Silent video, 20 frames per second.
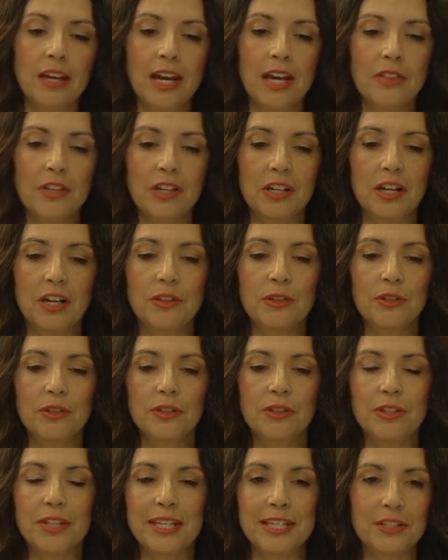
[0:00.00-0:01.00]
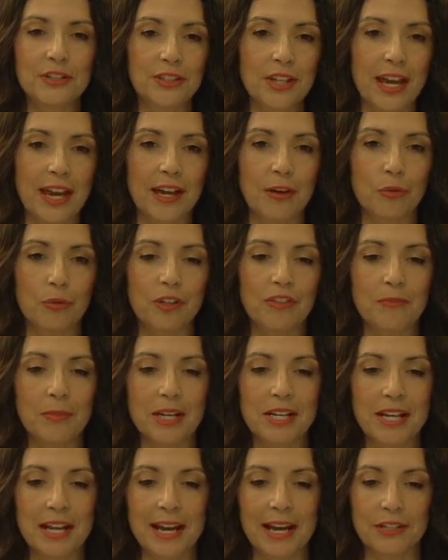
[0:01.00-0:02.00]
And then other things that we've
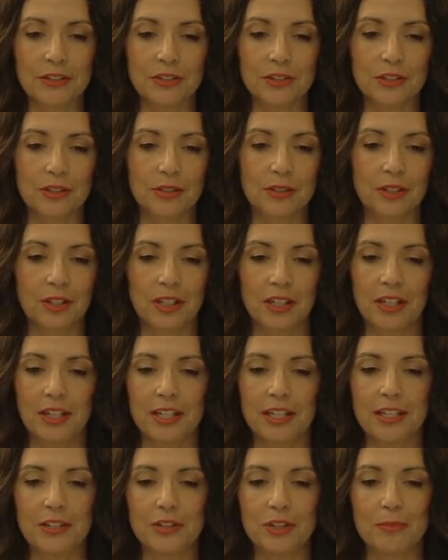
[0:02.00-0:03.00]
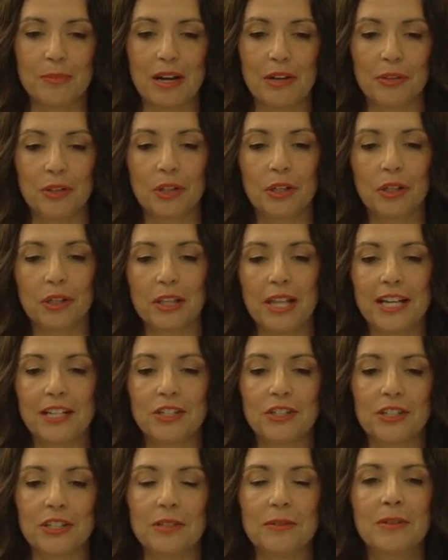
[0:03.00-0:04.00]
been asked is about the
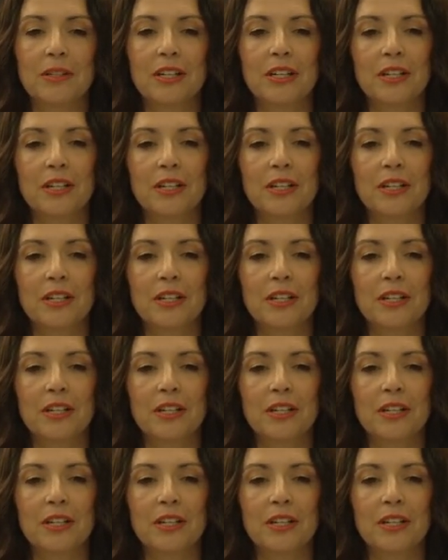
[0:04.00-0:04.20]
collection.